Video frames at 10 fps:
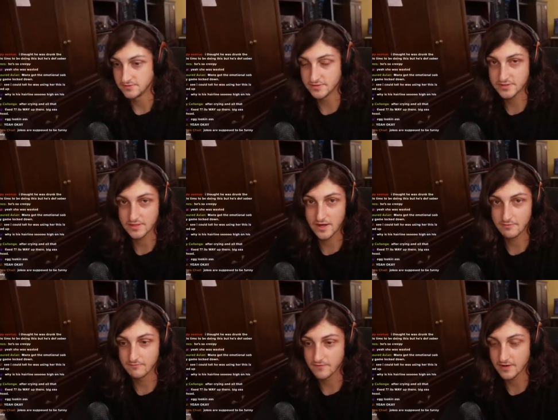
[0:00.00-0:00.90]
see
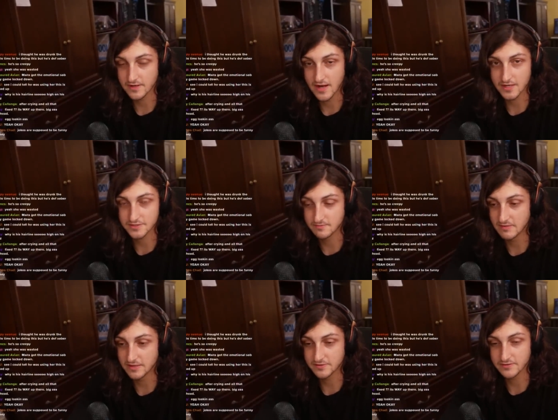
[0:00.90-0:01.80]
how fucking actually
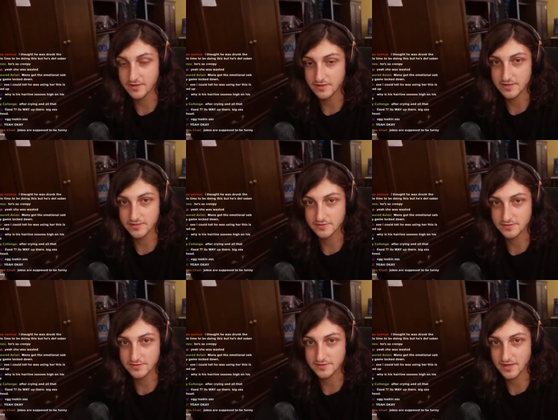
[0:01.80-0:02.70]
mentally
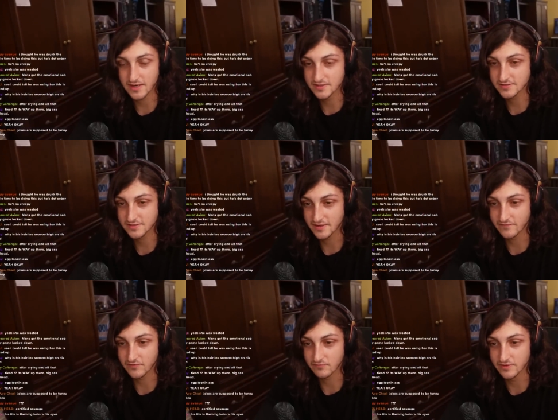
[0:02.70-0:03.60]
unhinged this guy is? Like
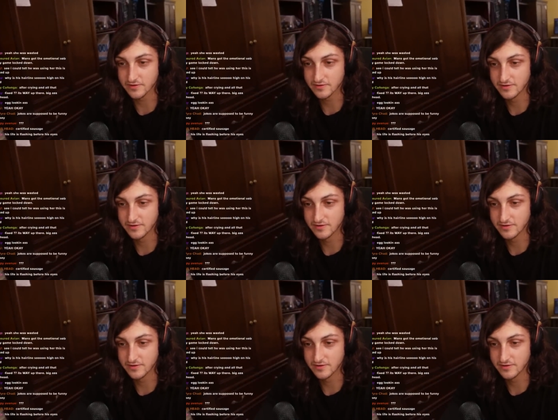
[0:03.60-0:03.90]
for real?